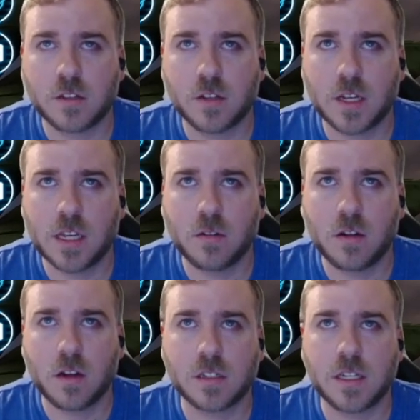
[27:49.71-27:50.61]
So I can kill
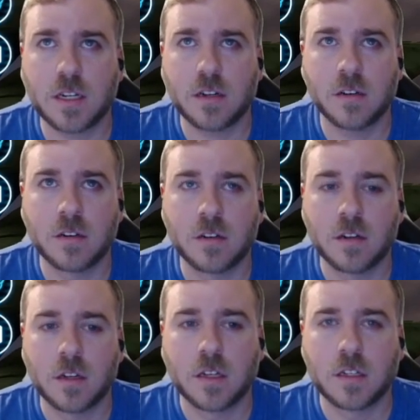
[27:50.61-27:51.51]
Hux here,
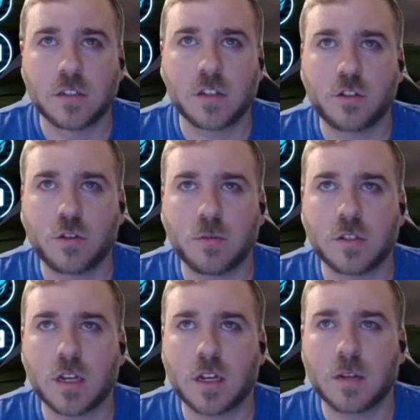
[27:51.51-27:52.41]
so the Trooper's
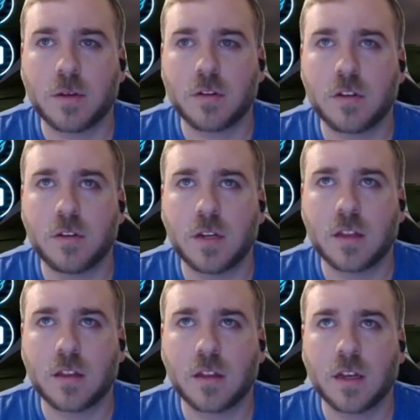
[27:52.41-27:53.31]
not going to be able to do
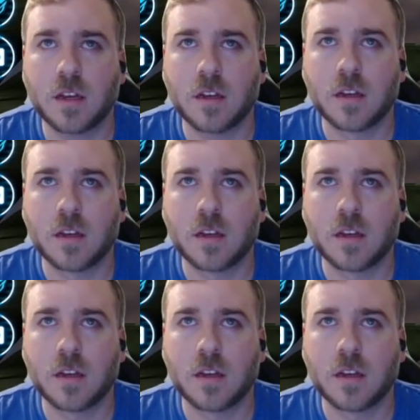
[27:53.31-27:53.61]
anything.